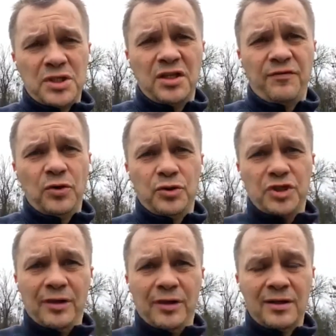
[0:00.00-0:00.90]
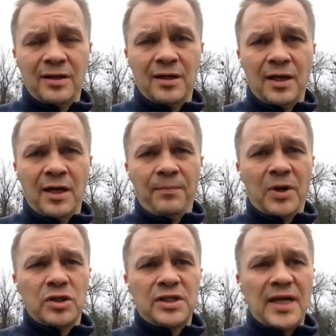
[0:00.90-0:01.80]
in the future,
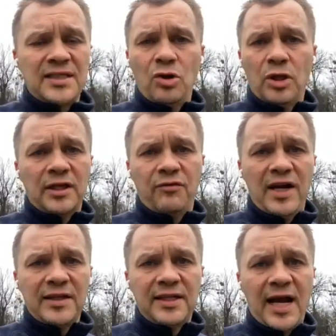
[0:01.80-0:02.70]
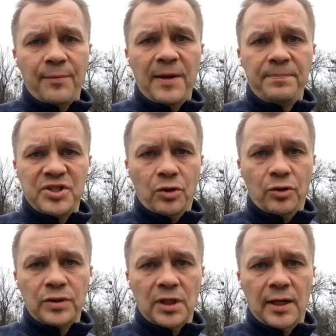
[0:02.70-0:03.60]
because that's not a one-time
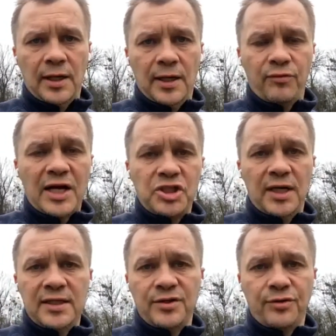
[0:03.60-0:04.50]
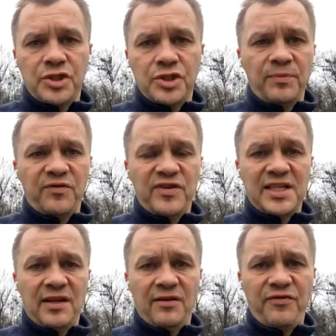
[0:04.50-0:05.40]
episode. Russia is a regime
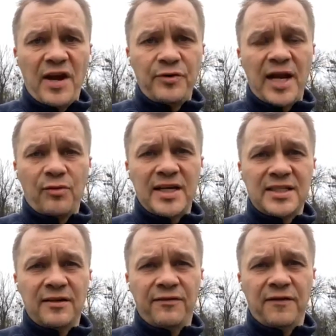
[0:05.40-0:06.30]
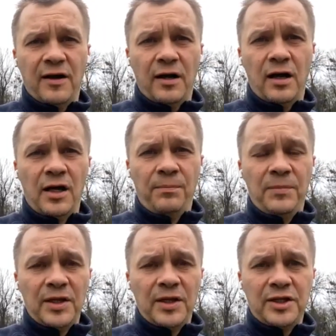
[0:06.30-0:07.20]
within a very aggressive
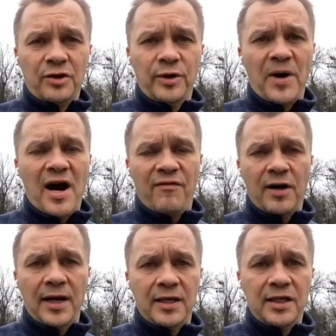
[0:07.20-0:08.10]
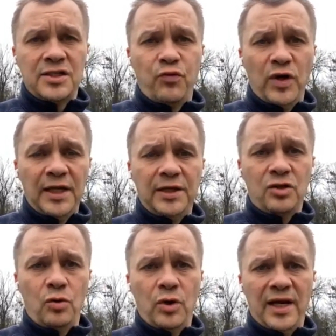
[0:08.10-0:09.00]
military power and is willing
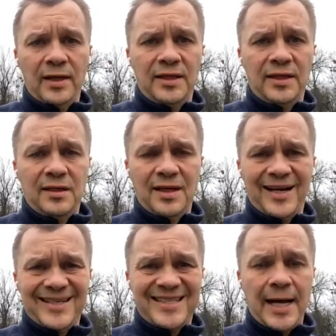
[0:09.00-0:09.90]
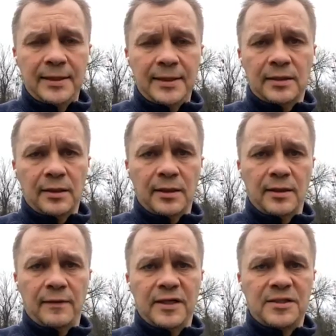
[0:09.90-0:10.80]
to extend
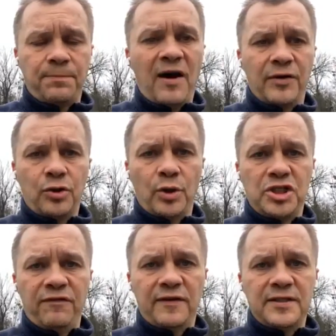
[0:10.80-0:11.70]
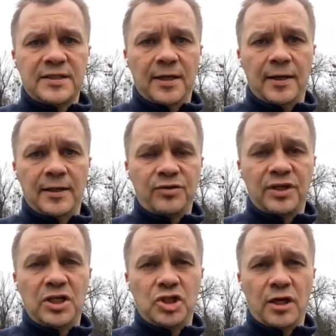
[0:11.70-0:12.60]
this power to achieve its
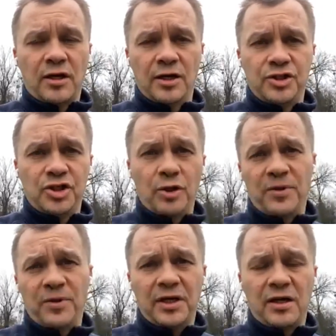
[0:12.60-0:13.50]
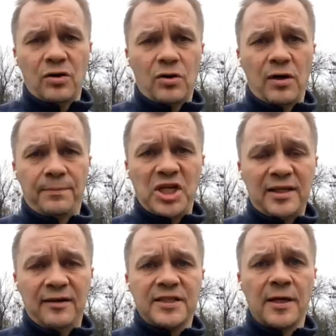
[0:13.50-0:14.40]
strategic geopolitical
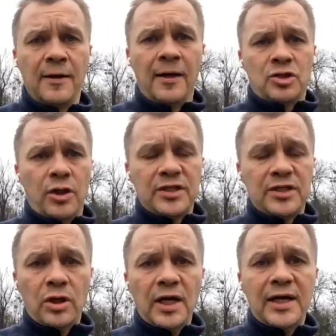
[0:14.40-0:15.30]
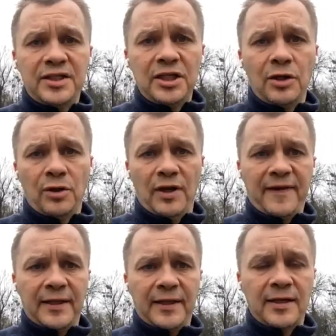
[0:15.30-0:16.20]
objectives. So it's going to continue like
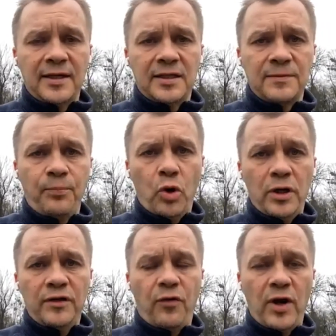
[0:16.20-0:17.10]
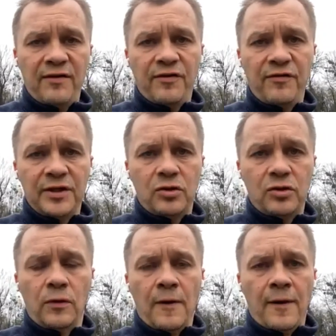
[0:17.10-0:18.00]
that. And it's important for everyone to